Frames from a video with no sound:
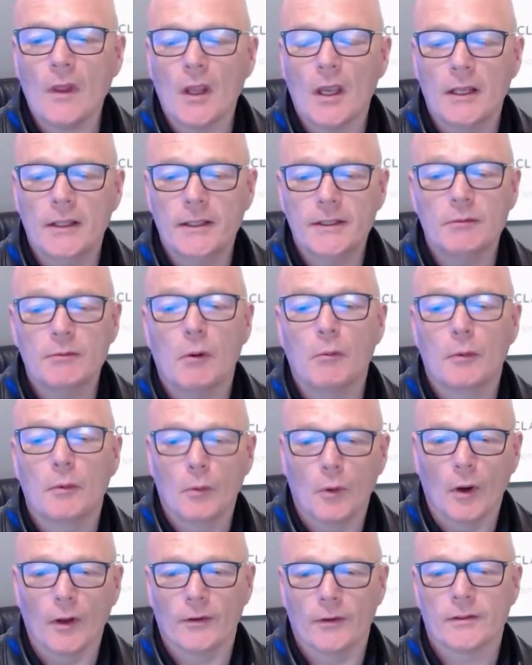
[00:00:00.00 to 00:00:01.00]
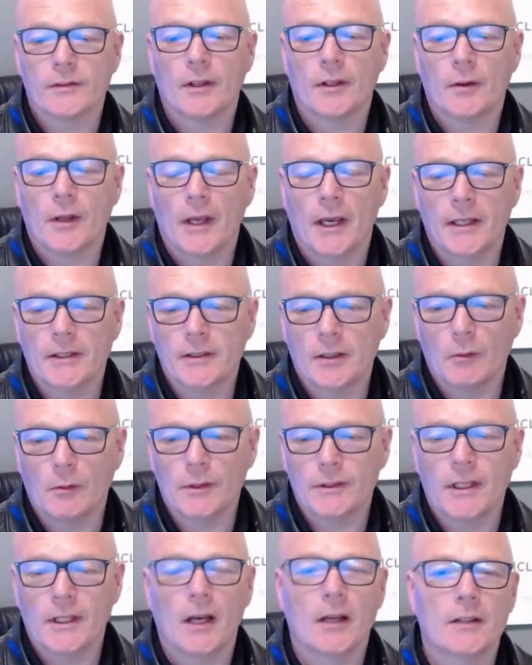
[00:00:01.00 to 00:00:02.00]
And this is what we want. Okay, so we
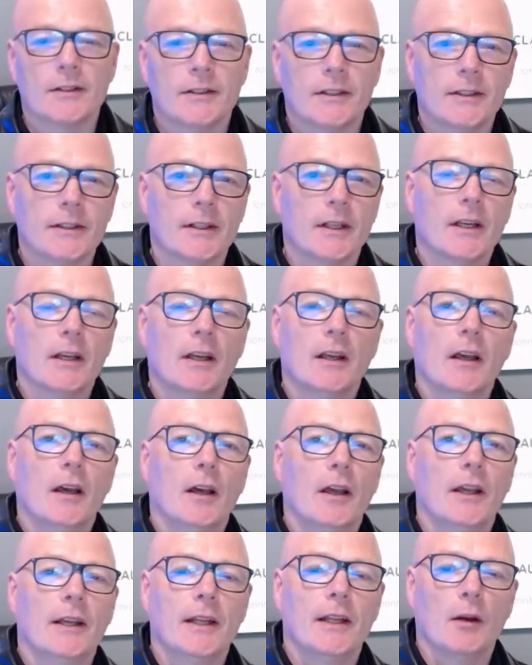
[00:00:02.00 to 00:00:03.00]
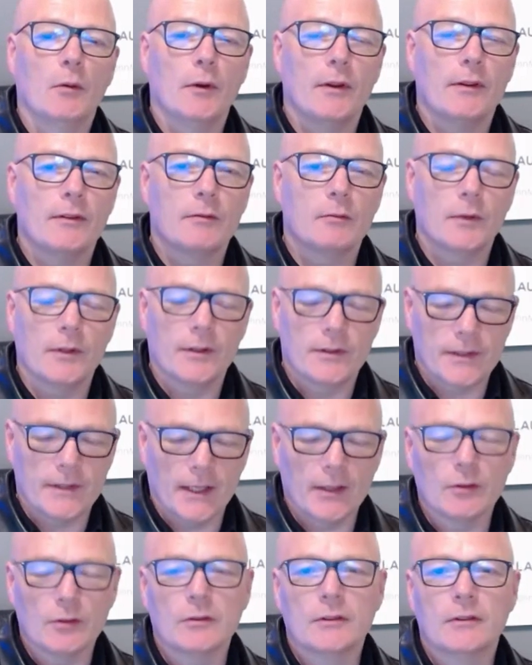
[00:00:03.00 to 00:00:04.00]
started, with
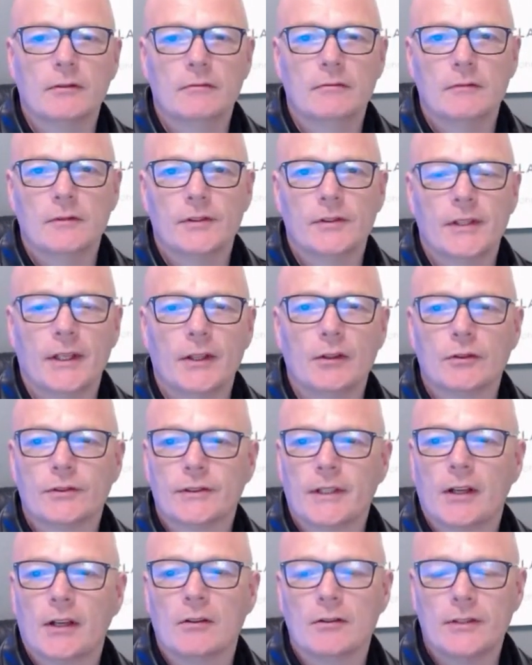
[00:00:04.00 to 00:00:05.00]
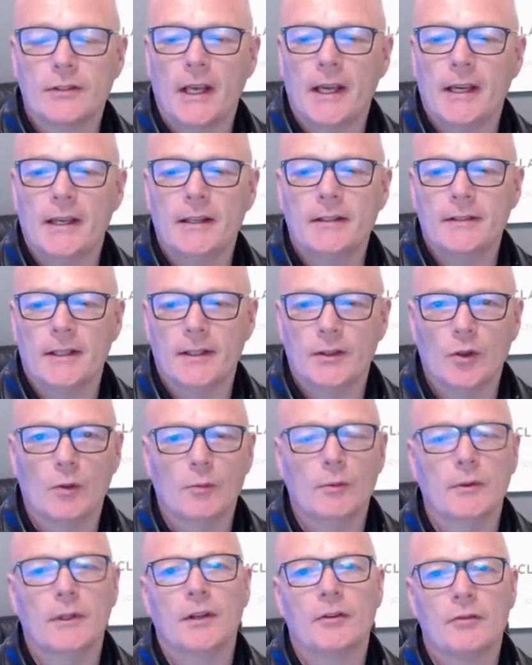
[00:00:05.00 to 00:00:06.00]
single sales days, then
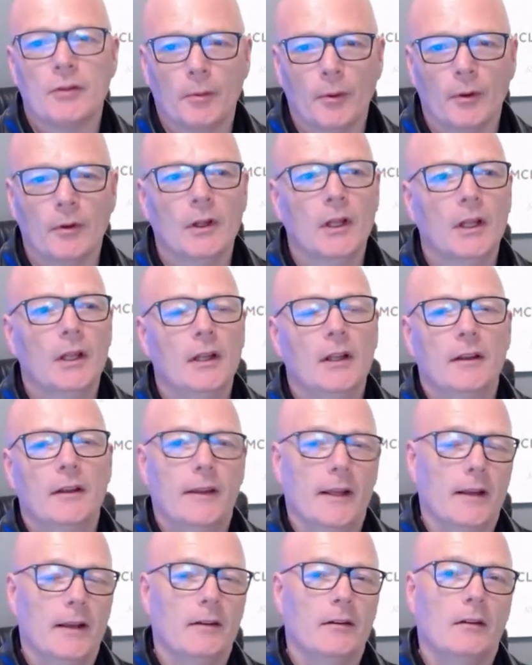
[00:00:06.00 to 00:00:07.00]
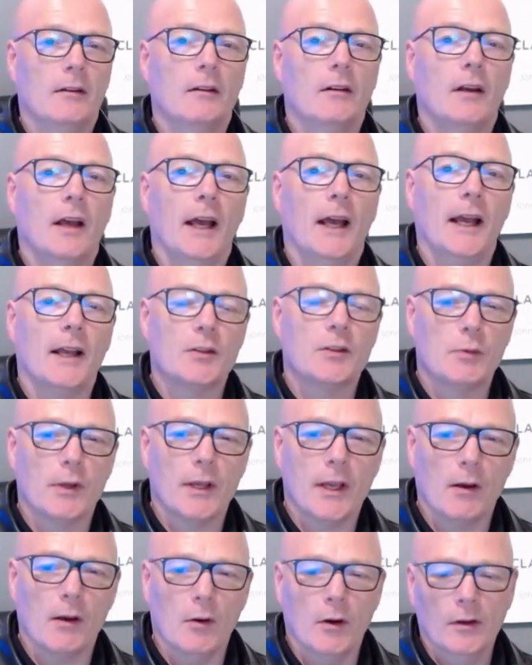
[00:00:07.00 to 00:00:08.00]
double, then triple. Then as we
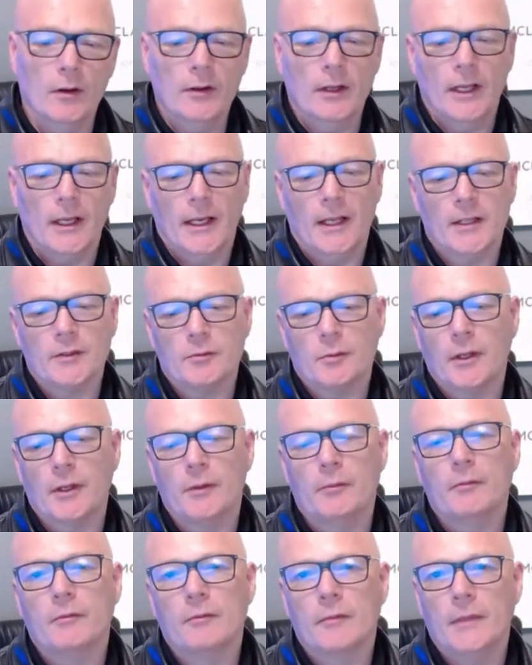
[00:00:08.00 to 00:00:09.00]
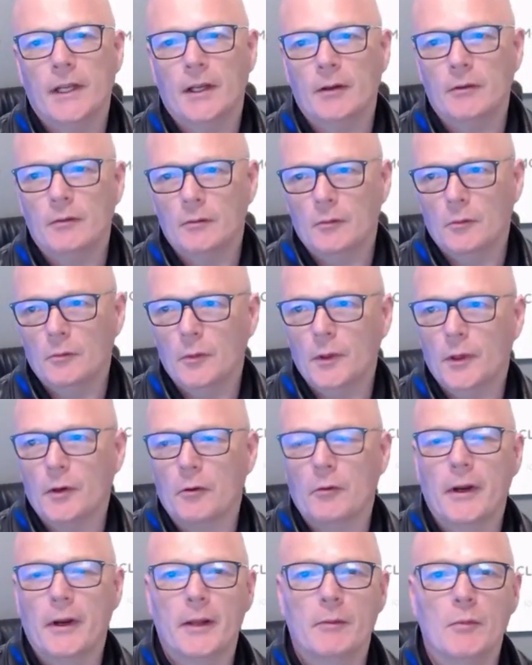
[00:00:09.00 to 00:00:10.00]
go on, and as we we
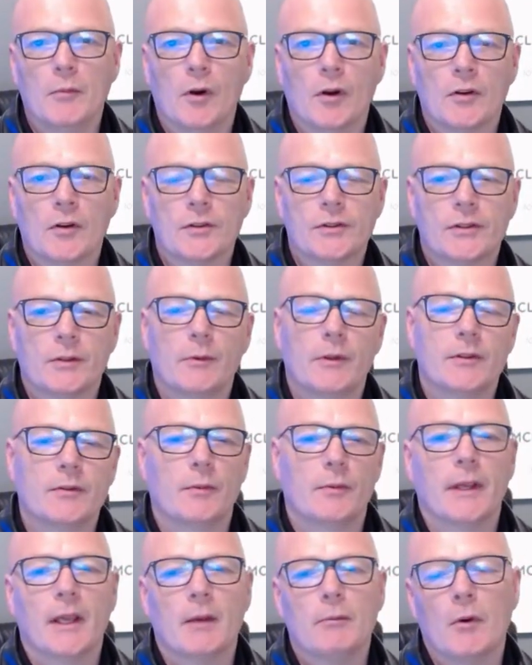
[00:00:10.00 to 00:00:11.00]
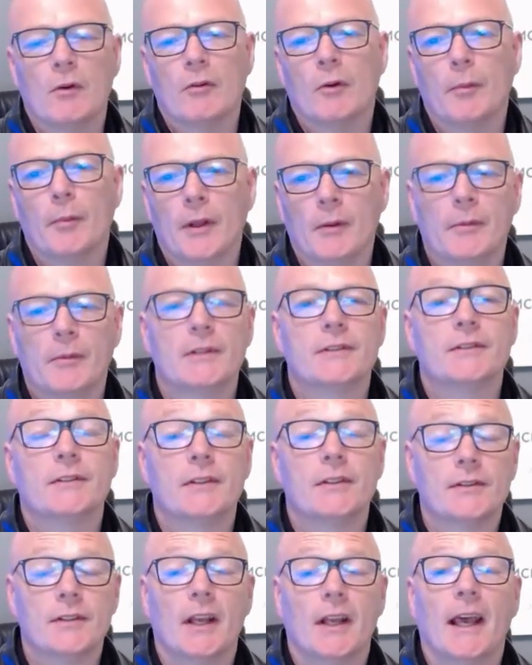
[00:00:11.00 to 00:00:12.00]
create more customers, and we get more repeat
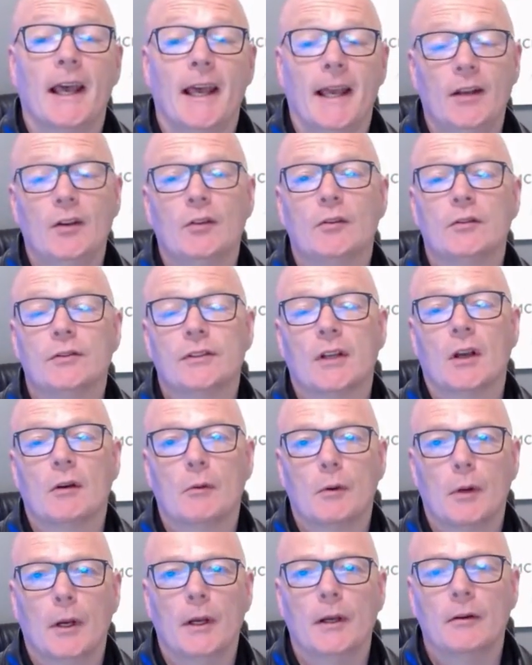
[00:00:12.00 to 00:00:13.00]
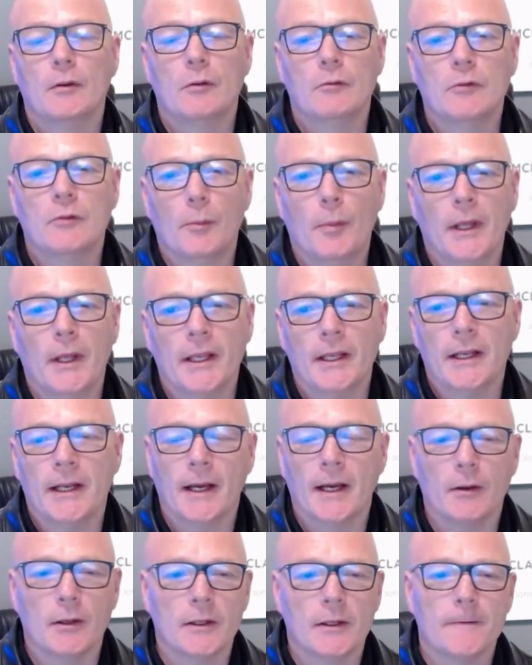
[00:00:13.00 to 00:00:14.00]
business, and also repeating
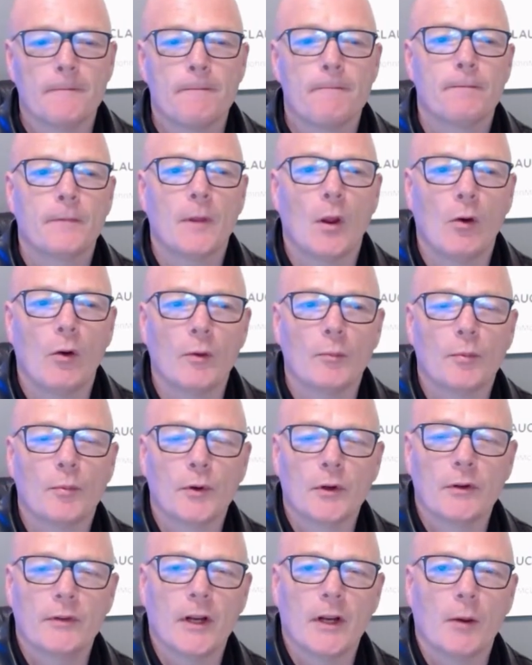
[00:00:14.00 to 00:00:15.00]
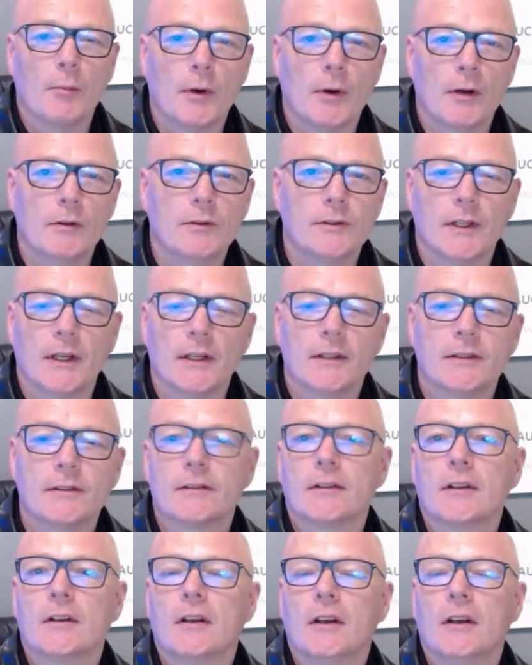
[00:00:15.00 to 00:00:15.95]
or improving our process,